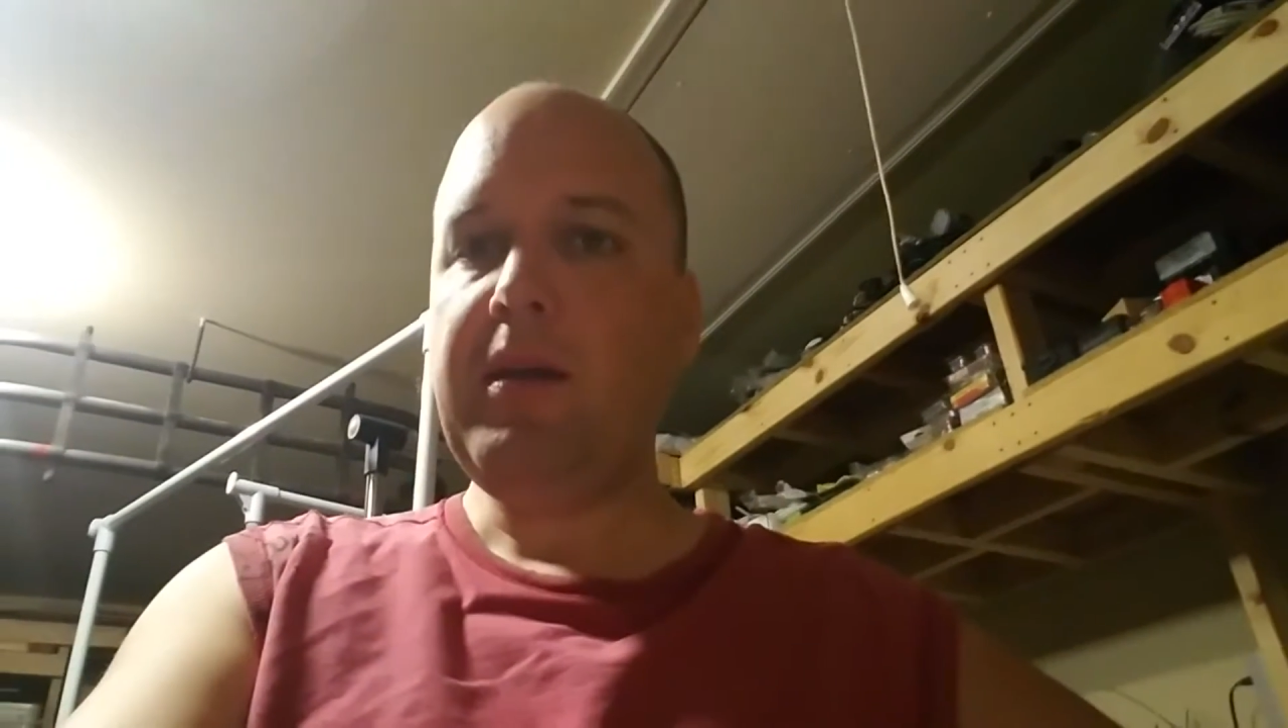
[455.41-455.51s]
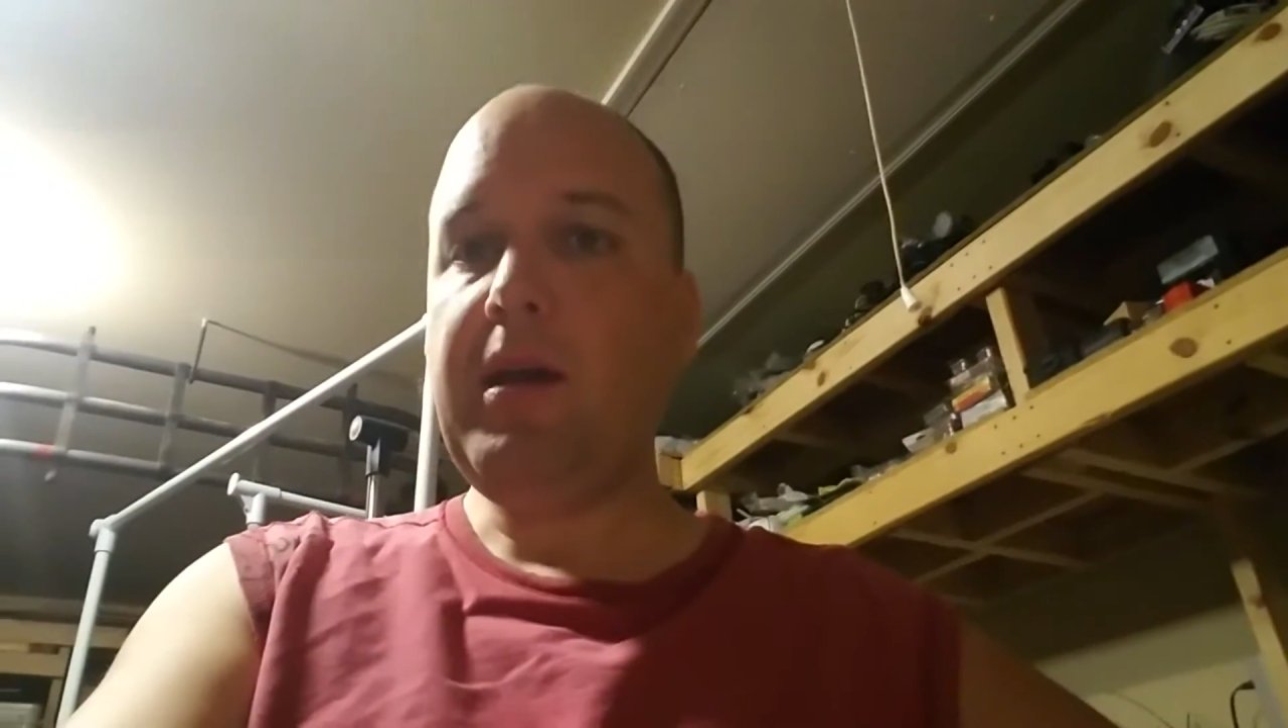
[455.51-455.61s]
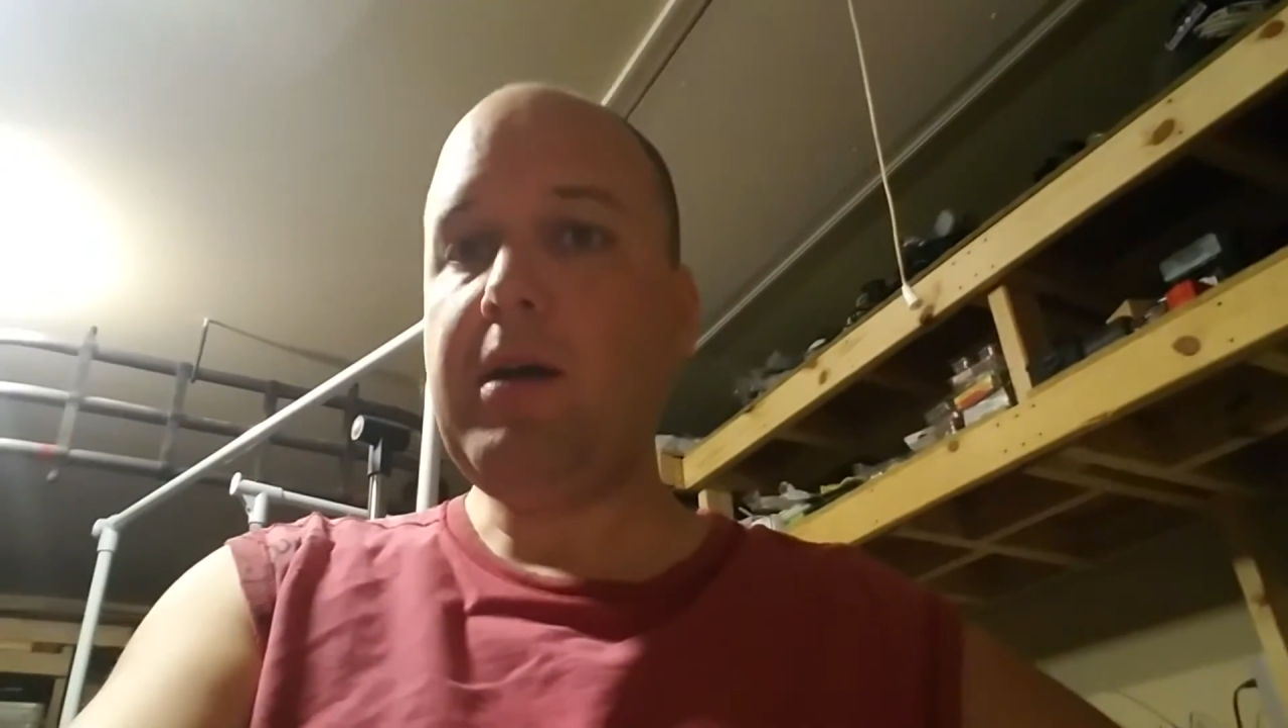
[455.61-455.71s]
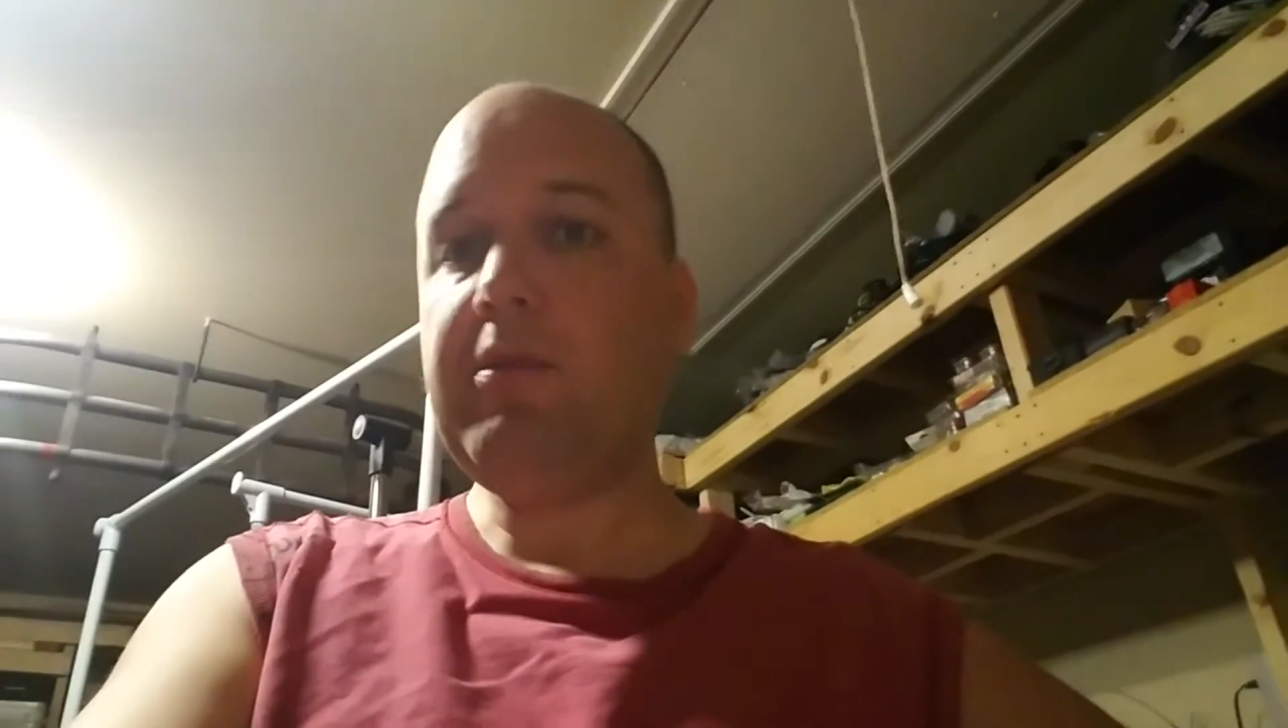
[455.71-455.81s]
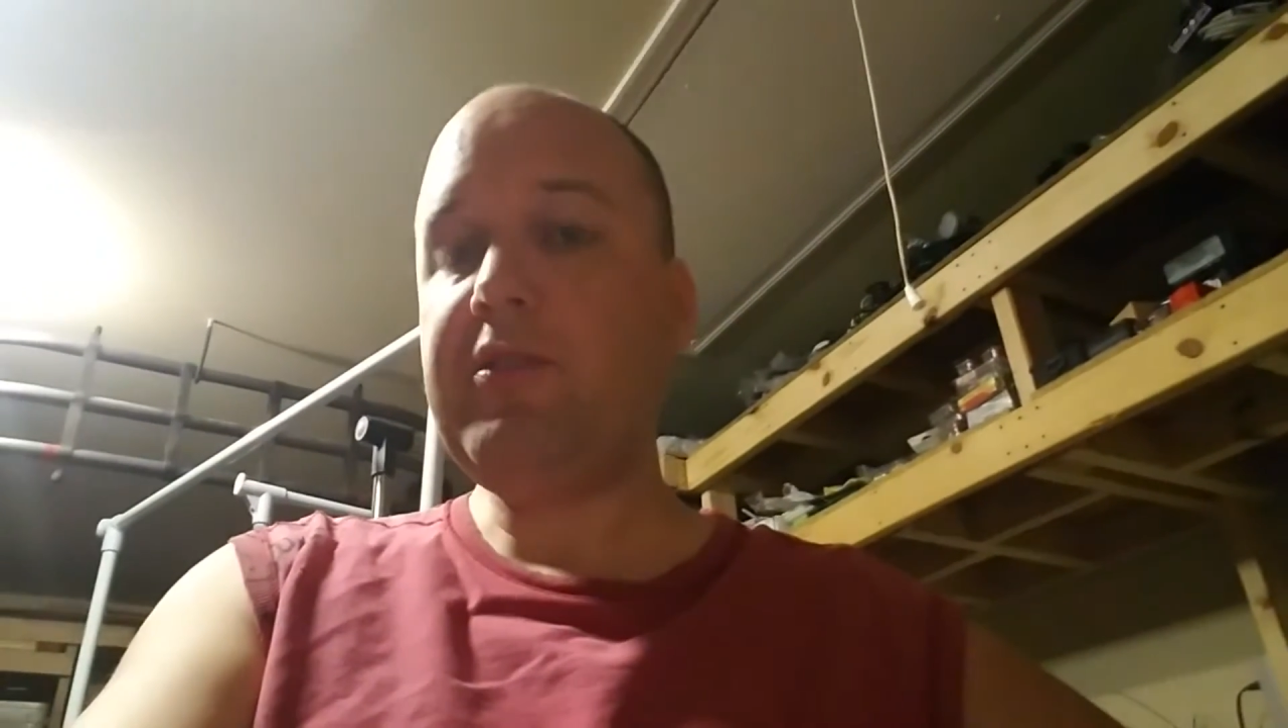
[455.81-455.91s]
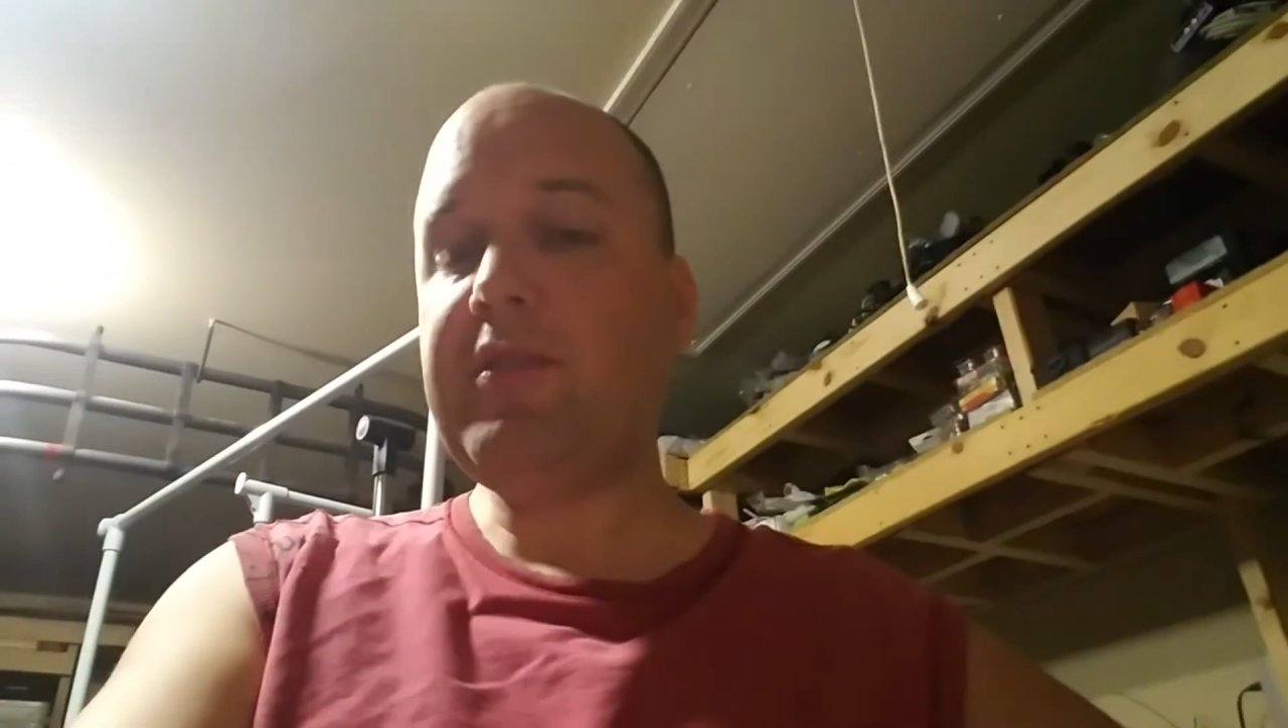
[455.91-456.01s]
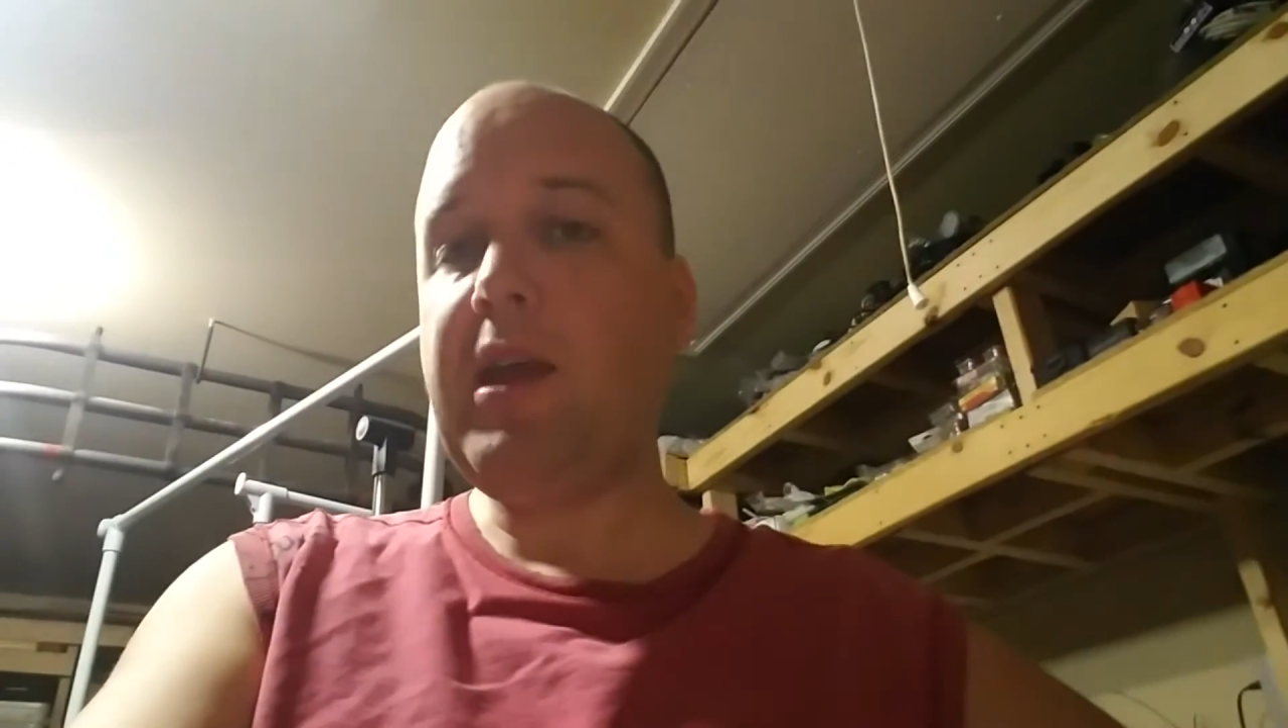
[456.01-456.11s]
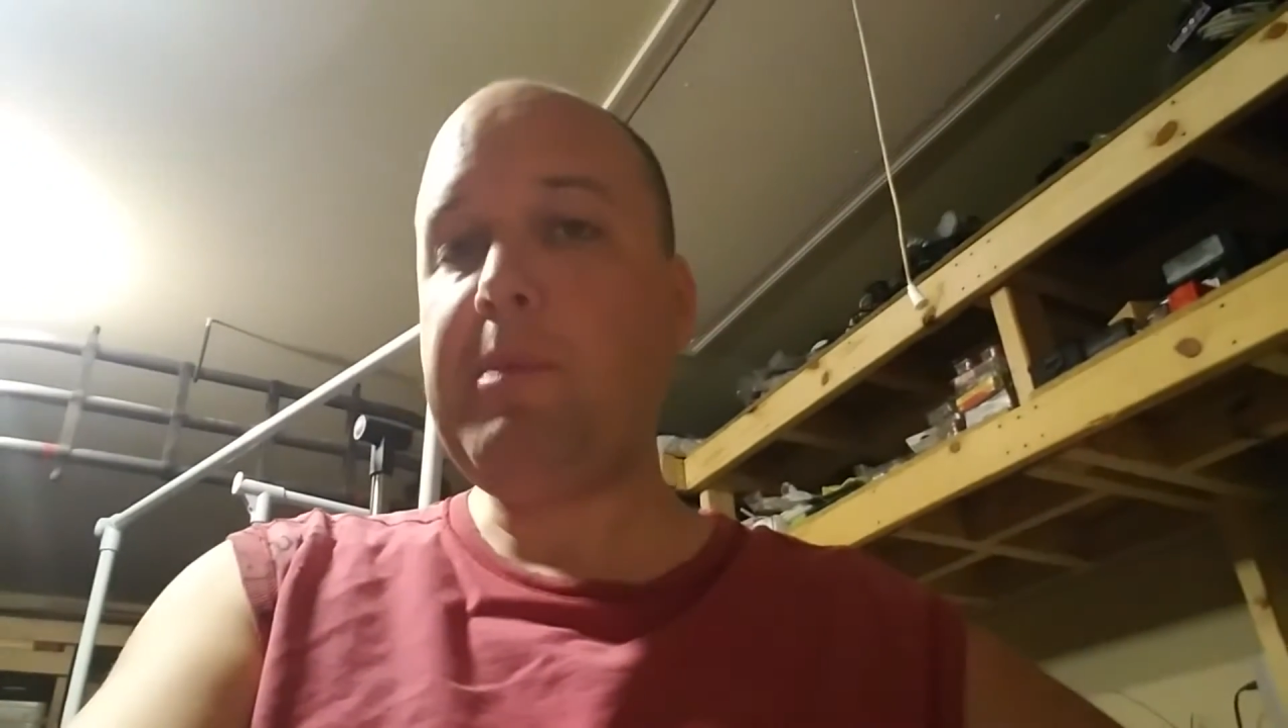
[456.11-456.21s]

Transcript: yeah, we'll just